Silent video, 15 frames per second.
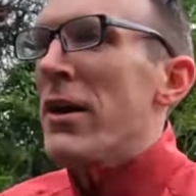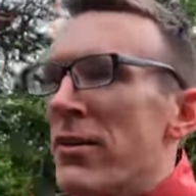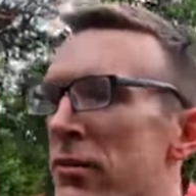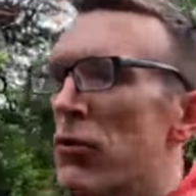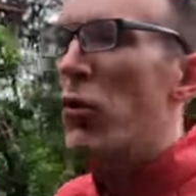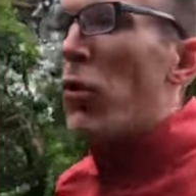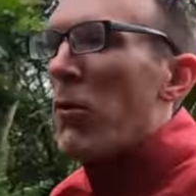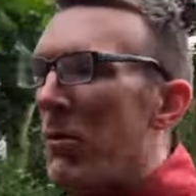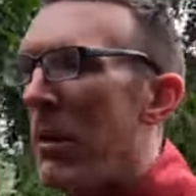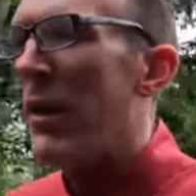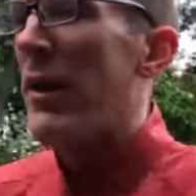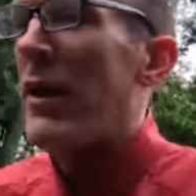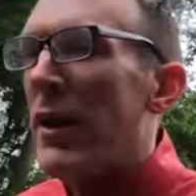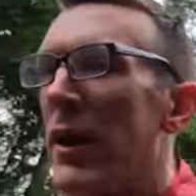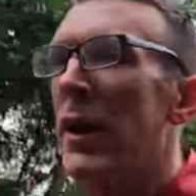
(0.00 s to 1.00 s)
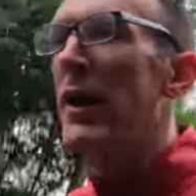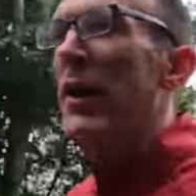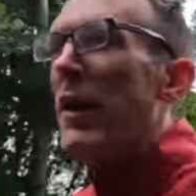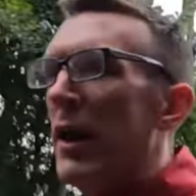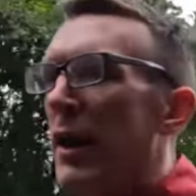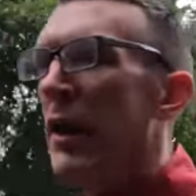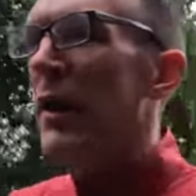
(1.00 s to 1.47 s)
Storm,
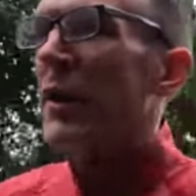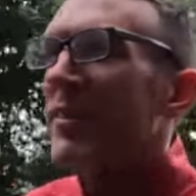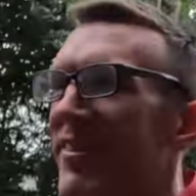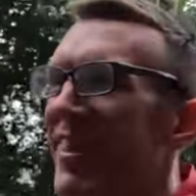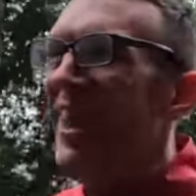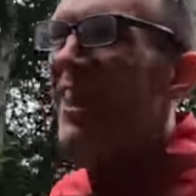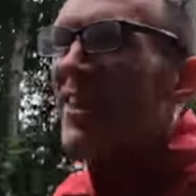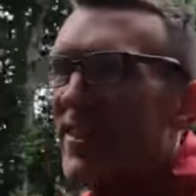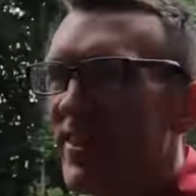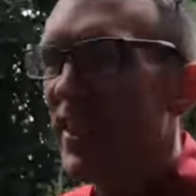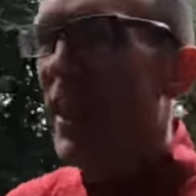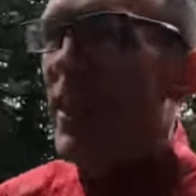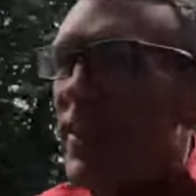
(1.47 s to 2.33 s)
Dennis